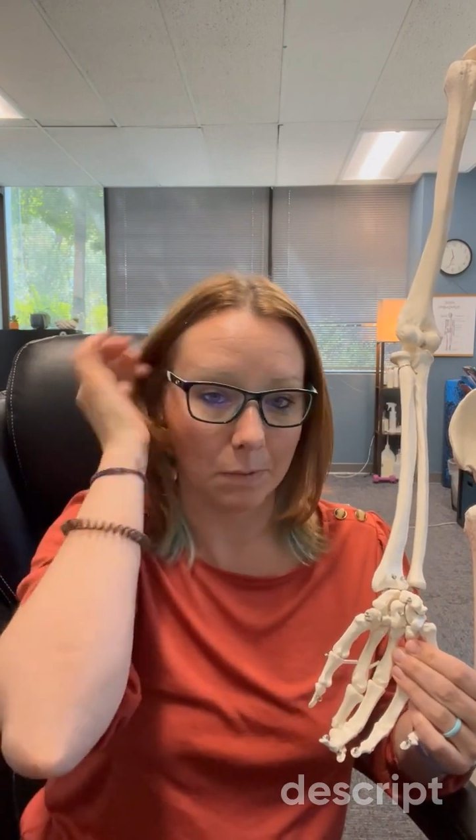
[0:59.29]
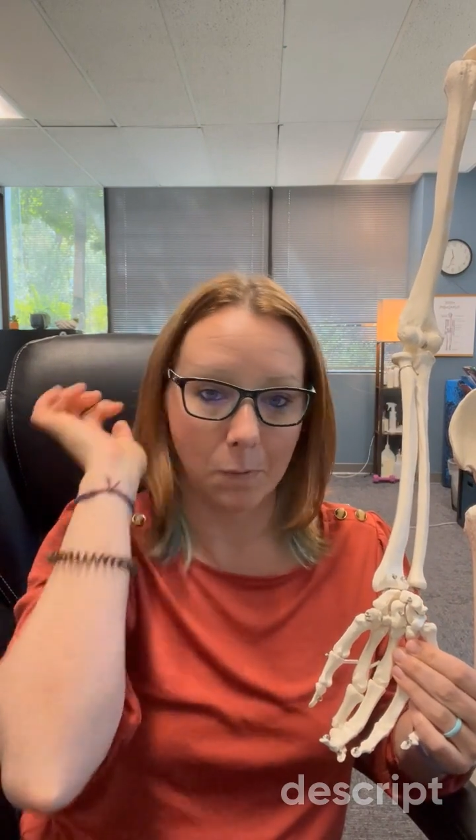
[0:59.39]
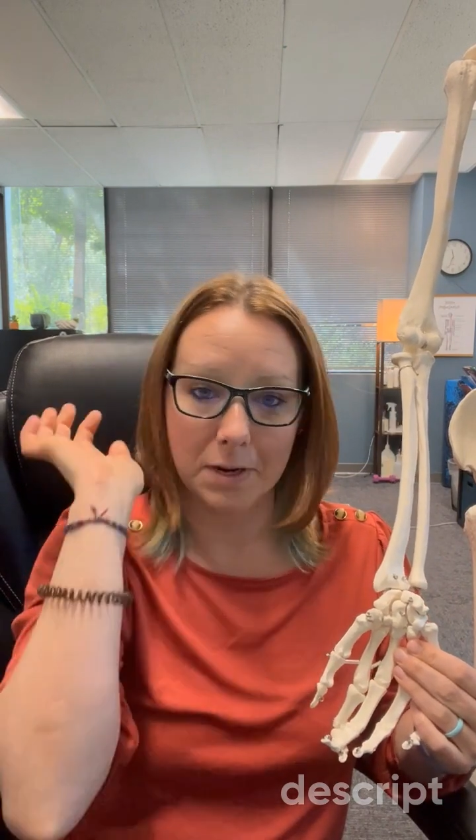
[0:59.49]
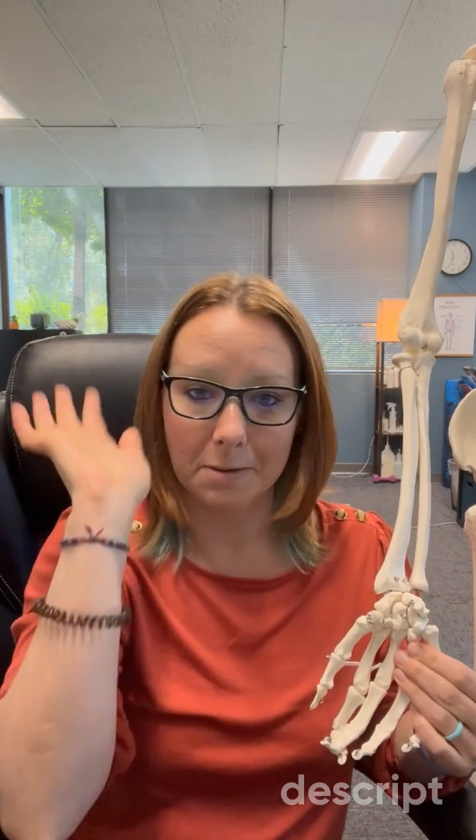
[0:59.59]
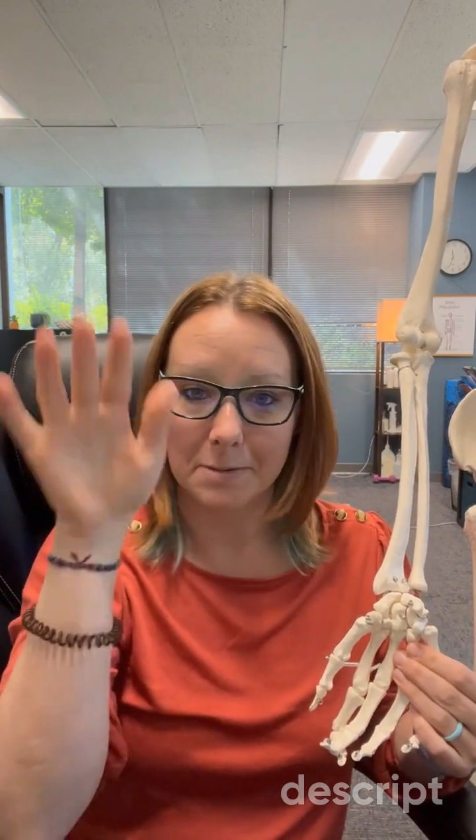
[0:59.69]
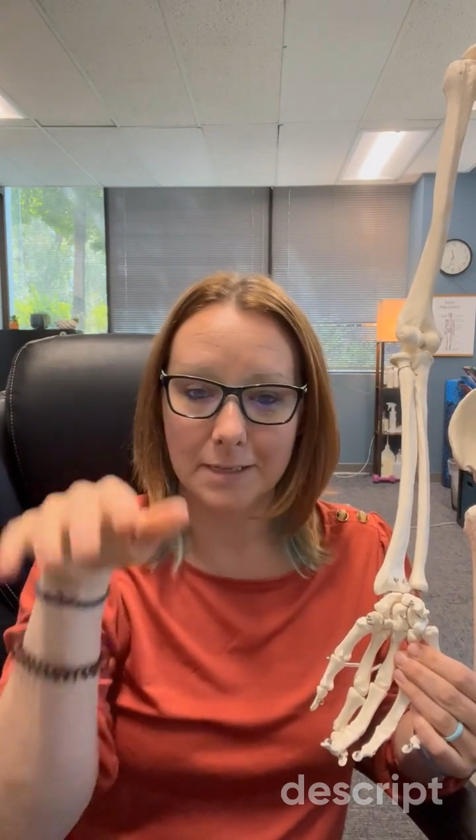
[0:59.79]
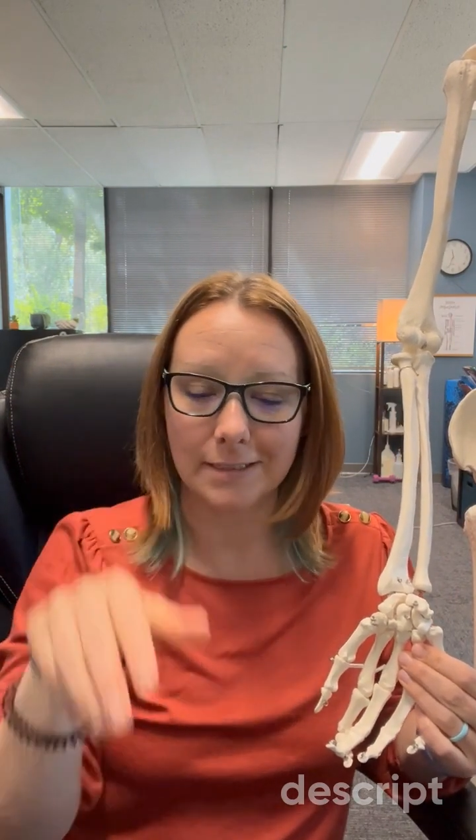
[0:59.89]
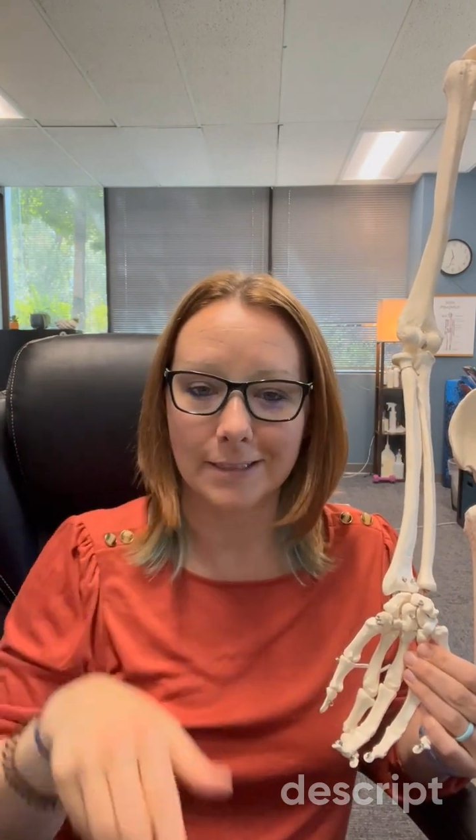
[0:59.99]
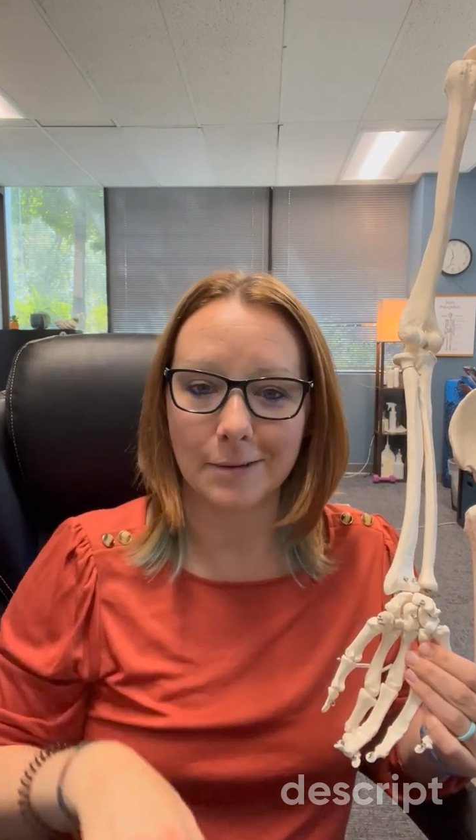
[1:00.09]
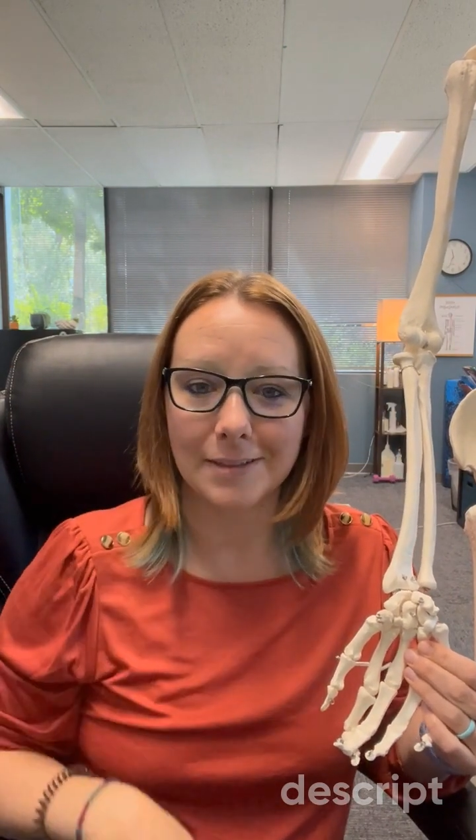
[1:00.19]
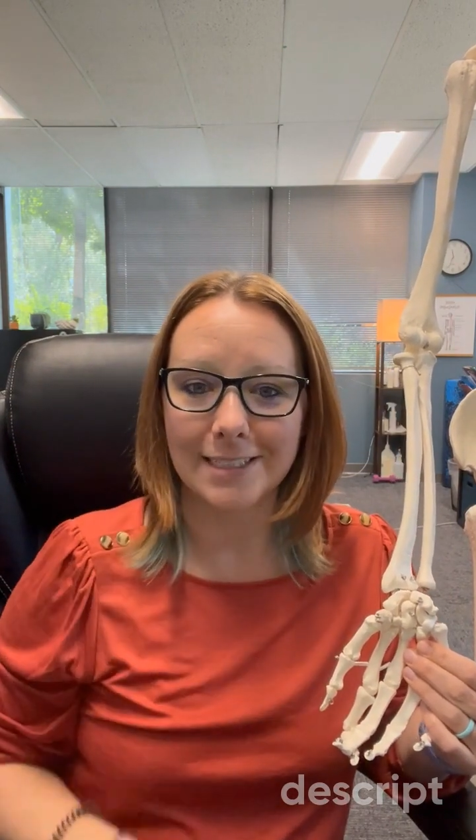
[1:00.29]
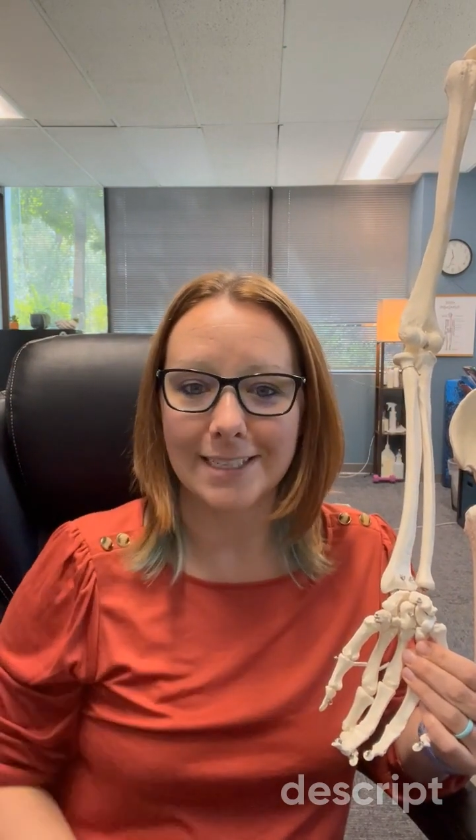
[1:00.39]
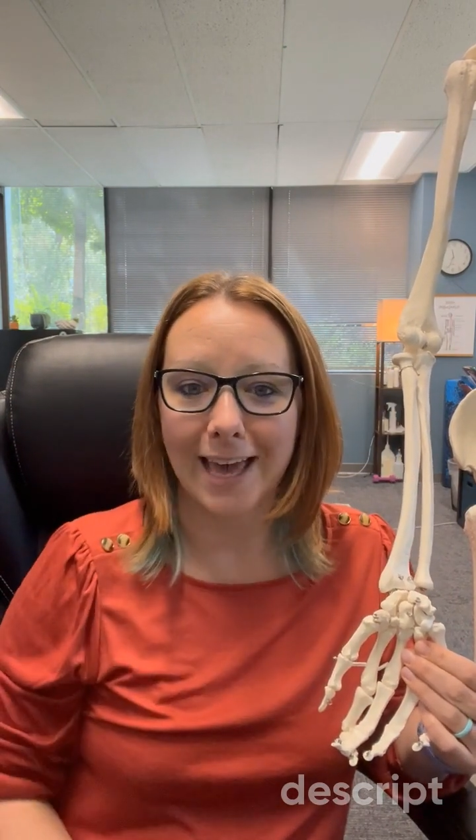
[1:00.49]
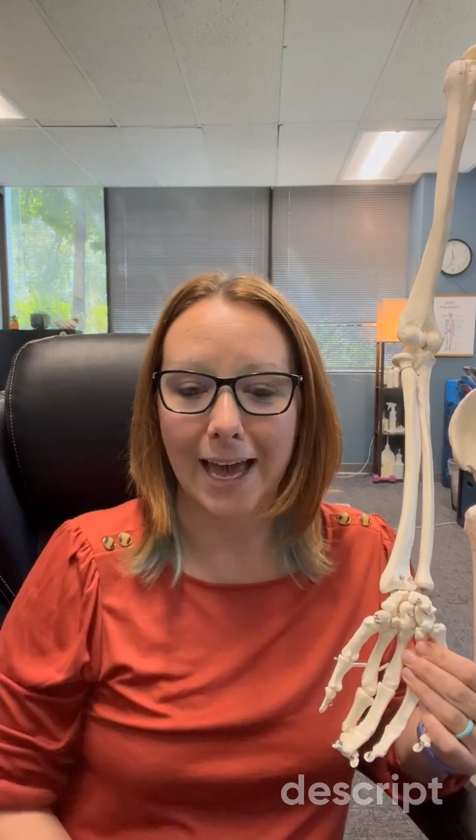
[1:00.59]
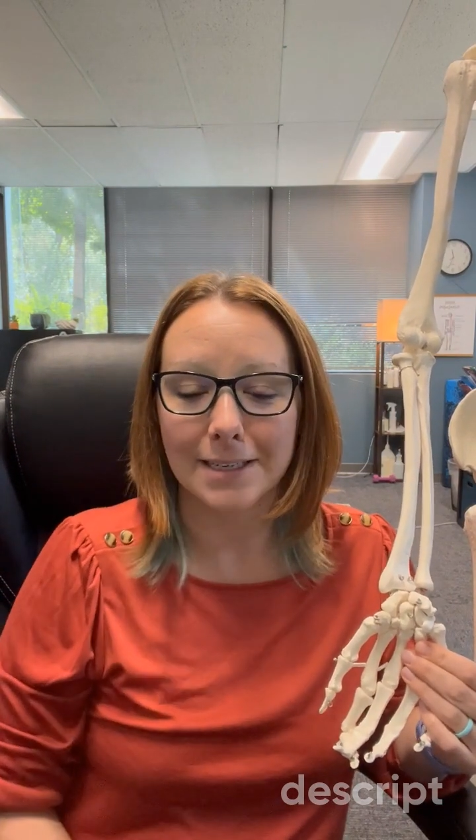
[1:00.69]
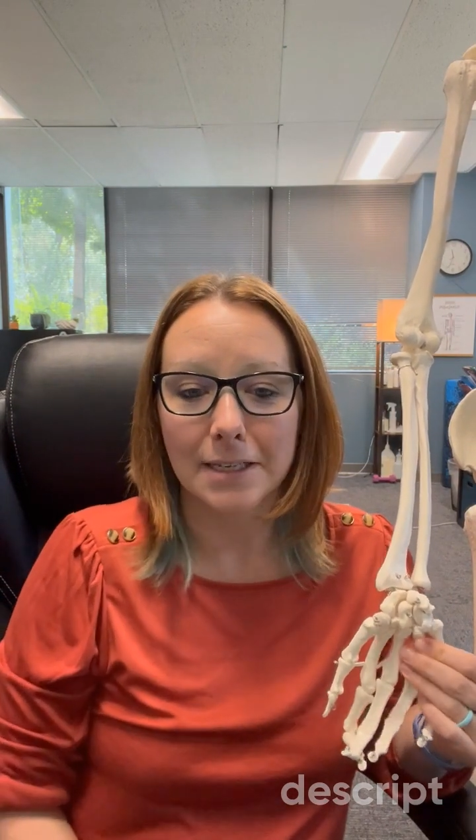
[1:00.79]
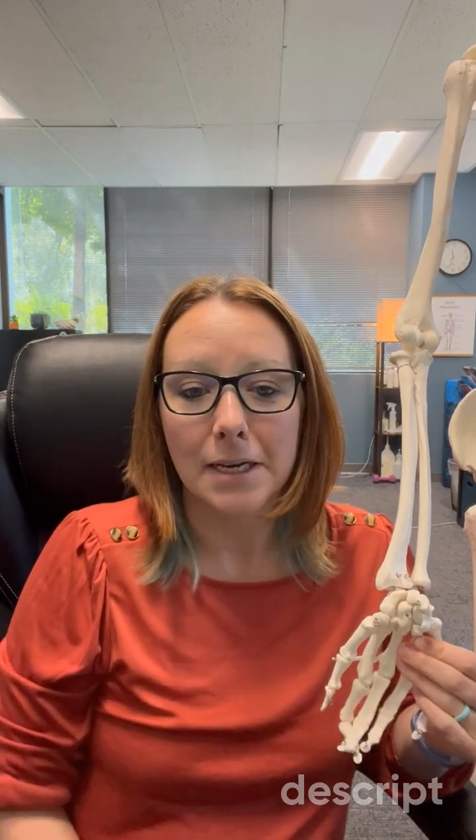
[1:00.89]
but we don't need to go into that.